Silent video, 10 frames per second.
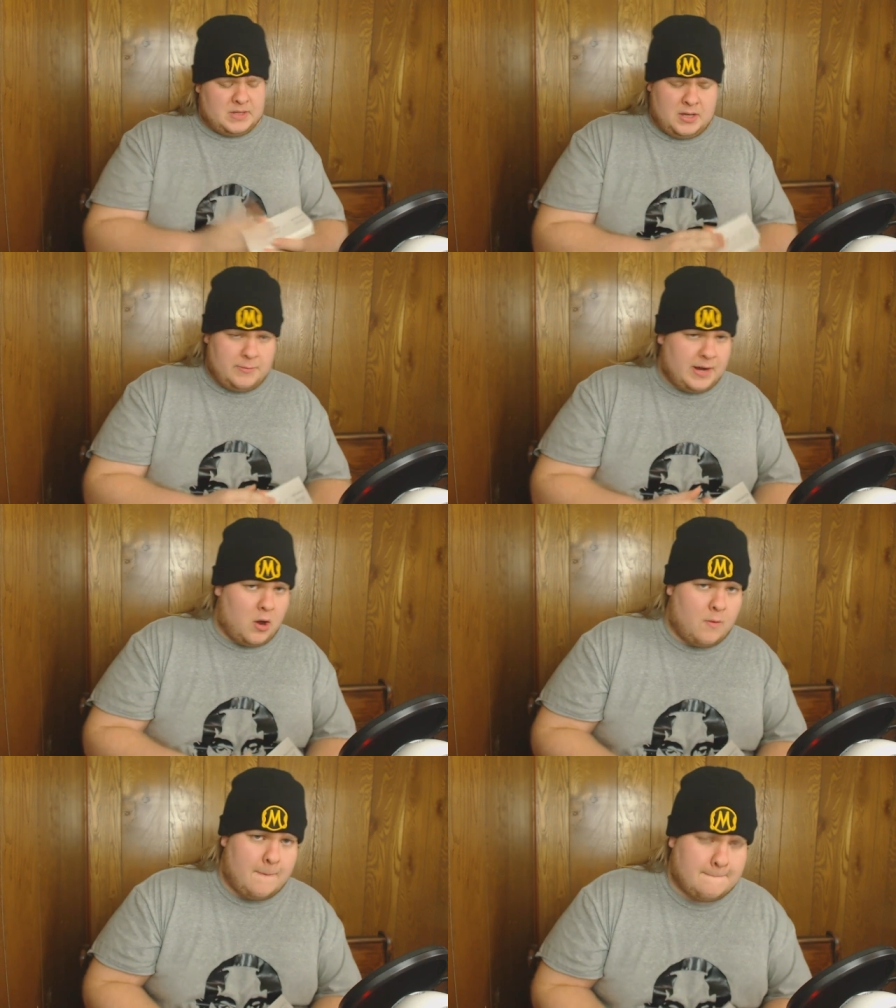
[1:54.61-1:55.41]
Here we
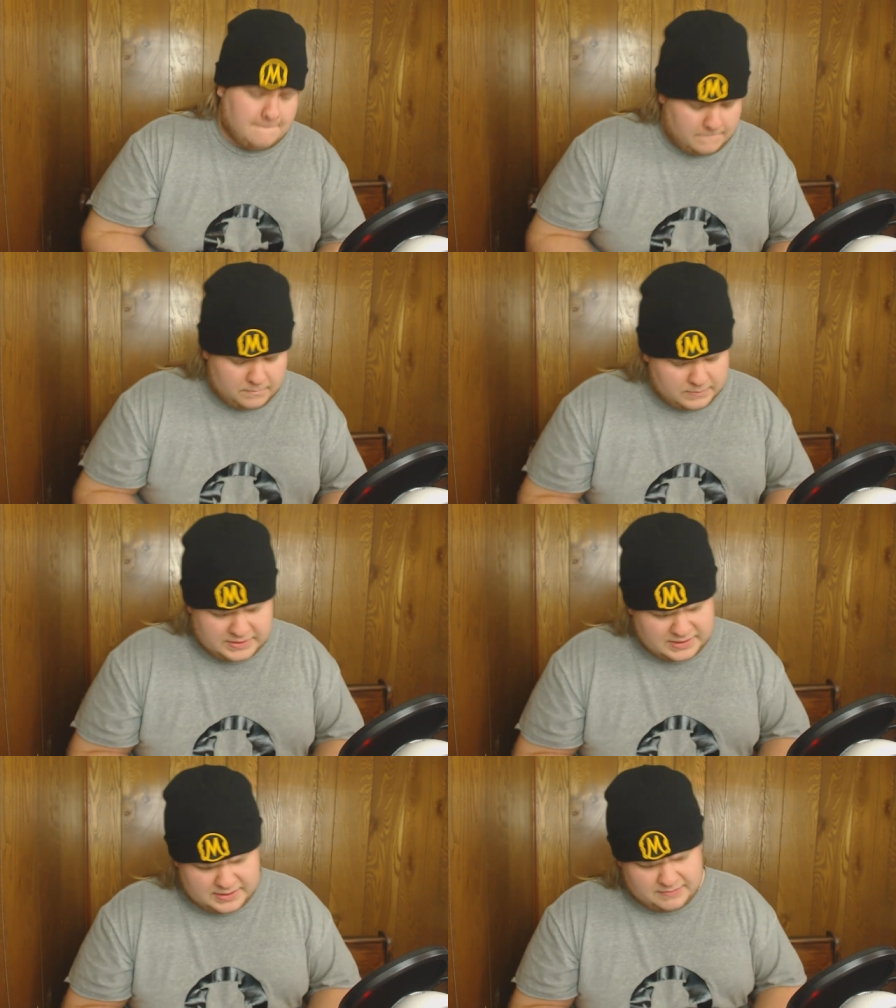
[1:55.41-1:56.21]
go.
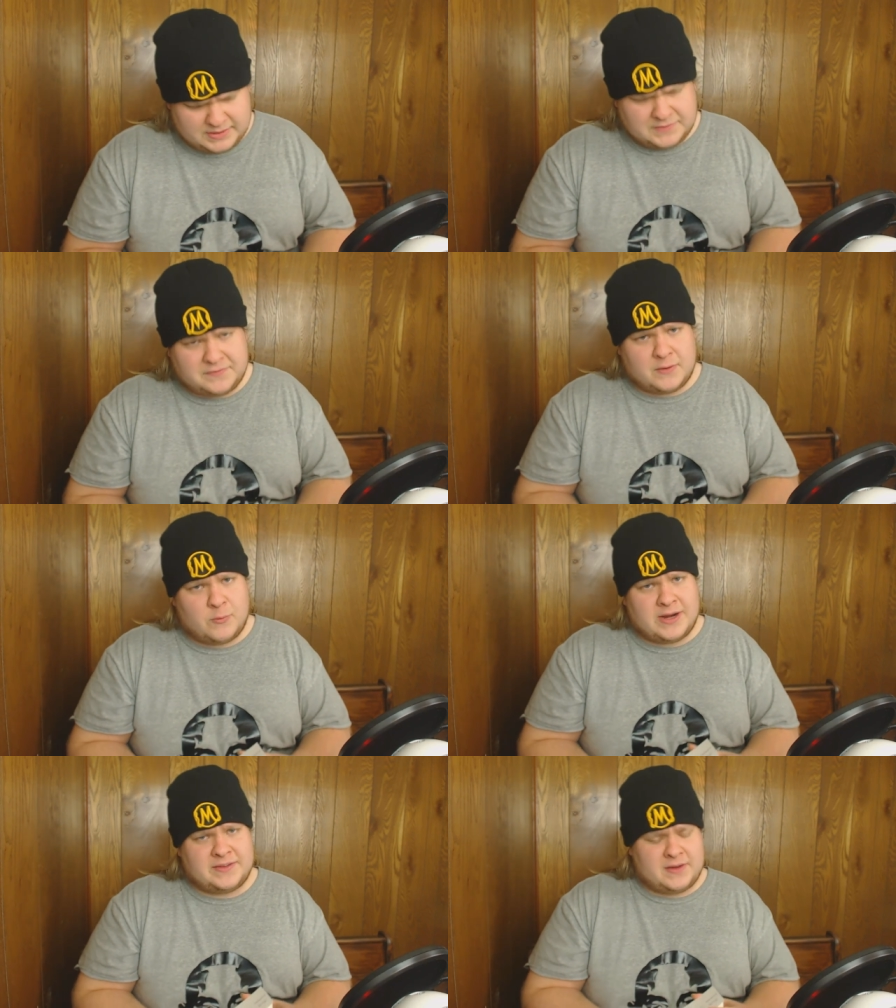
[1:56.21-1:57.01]
That's a
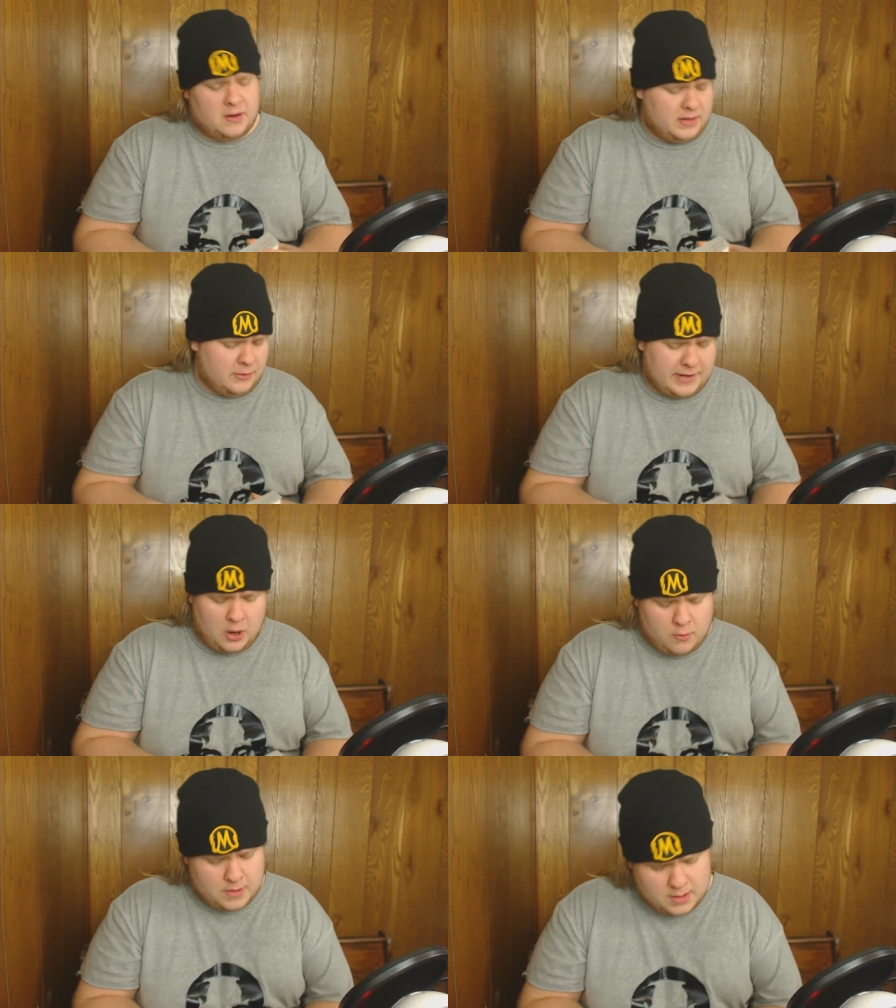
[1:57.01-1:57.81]
fun way to start. Here we
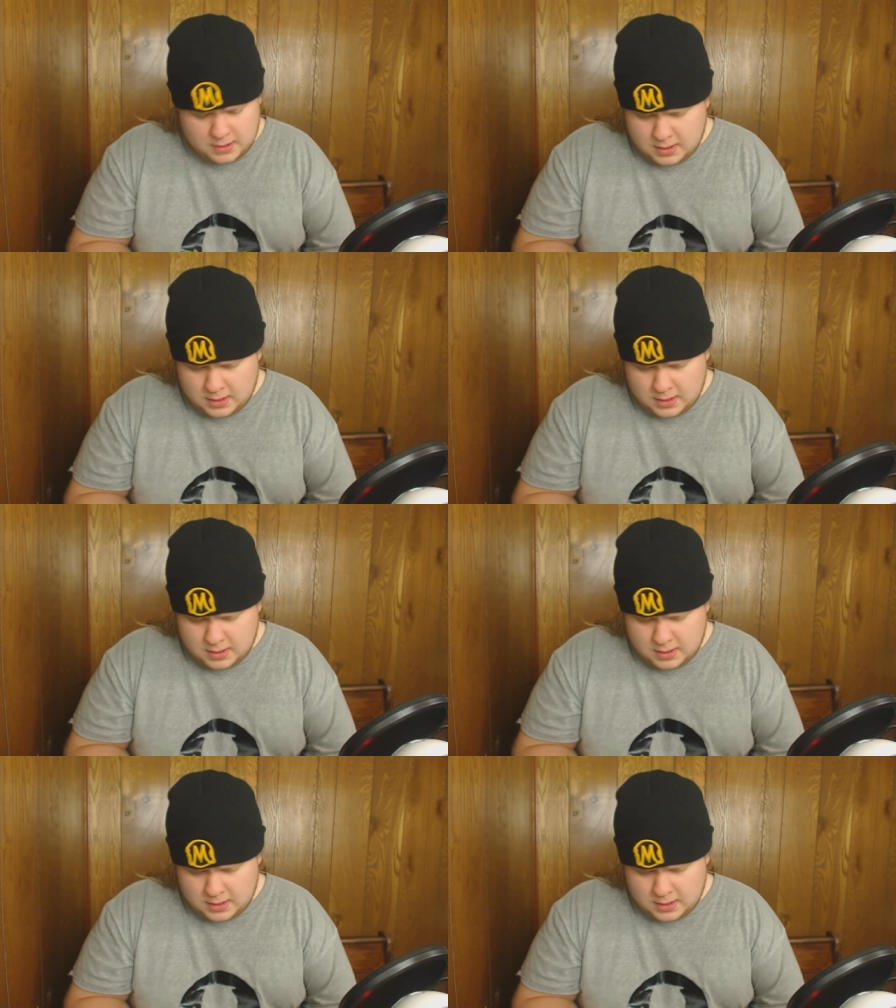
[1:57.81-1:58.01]
go.